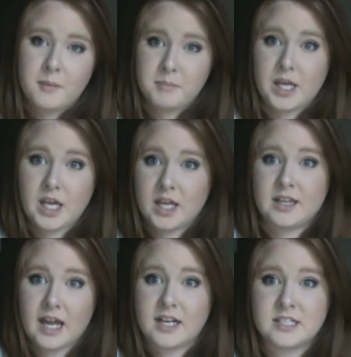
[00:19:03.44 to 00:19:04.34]
be
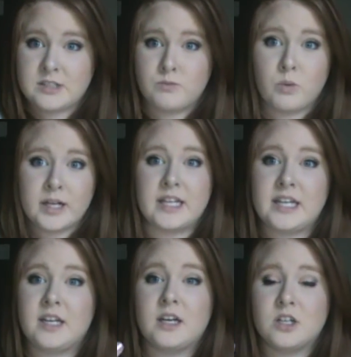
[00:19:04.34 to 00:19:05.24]
in that
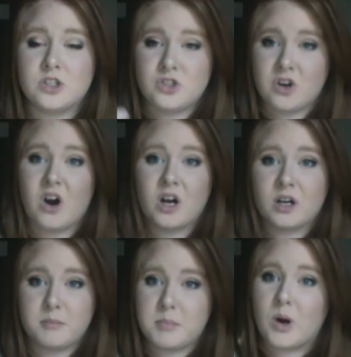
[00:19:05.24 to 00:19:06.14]
really
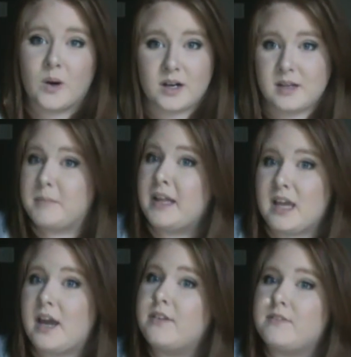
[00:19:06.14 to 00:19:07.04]
dark part in my
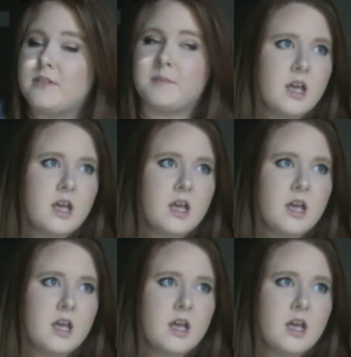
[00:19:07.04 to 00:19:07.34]
life.